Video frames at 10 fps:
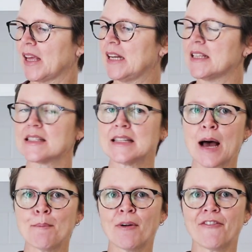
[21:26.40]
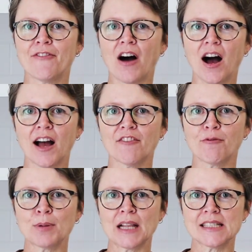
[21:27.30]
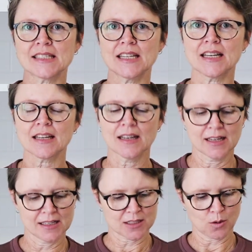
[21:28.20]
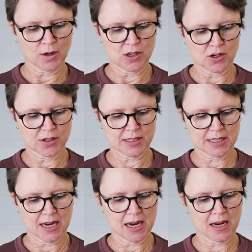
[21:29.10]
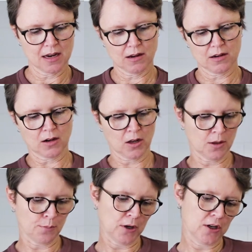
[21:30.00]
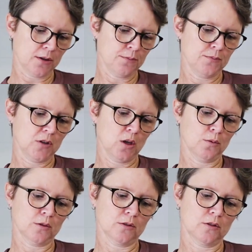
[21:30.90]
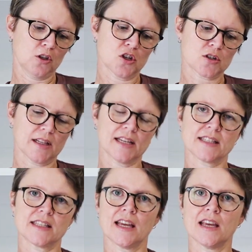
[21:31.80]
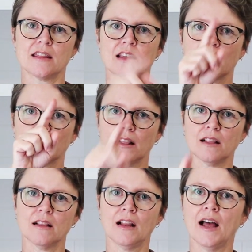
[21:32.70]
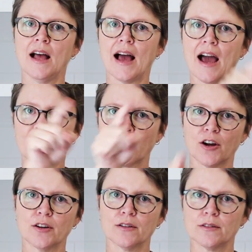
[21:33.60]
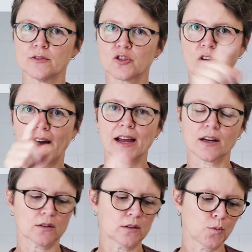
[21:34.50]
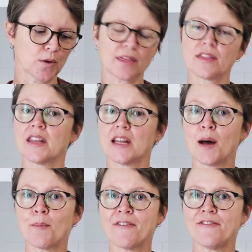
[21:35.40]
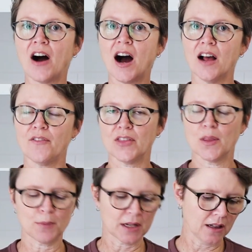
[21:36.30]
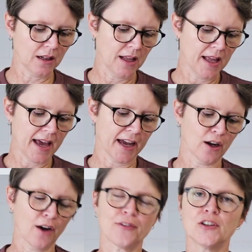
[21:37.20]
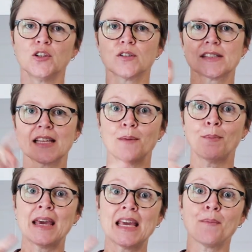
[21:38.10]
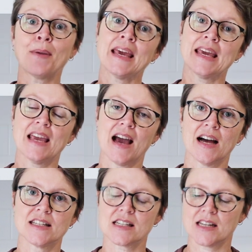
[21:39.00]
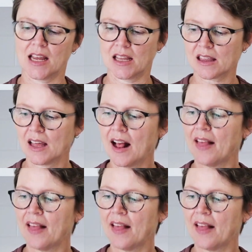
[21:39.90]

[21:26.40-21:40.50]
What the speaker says: It is number 5 plastic. So when you see on the bottom, you will usually see the little arrow triangle with the number 5 in the middle, and often you'll see PP underneath.